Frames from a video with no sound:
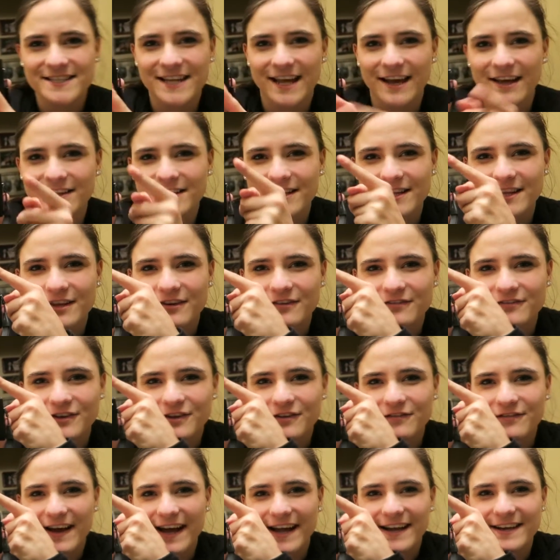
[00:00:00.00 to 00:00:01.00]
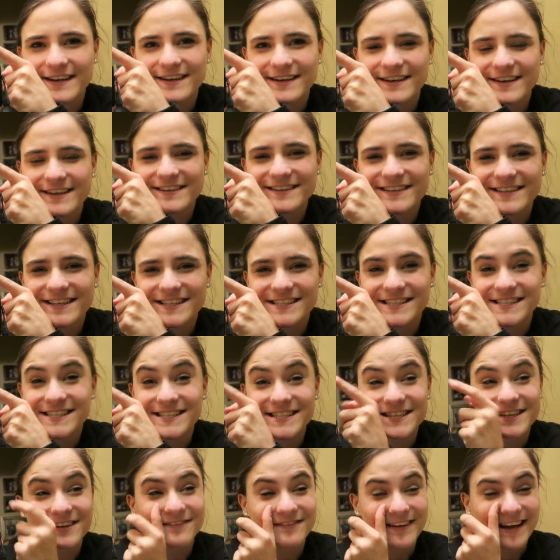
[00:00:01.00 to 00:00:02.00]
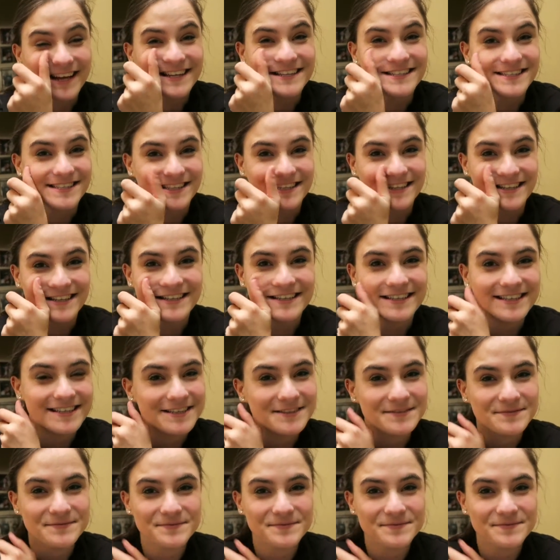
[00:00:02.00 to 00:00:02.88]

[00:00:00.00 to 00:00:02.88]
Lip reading: See how the little viewfinder? This is crazy.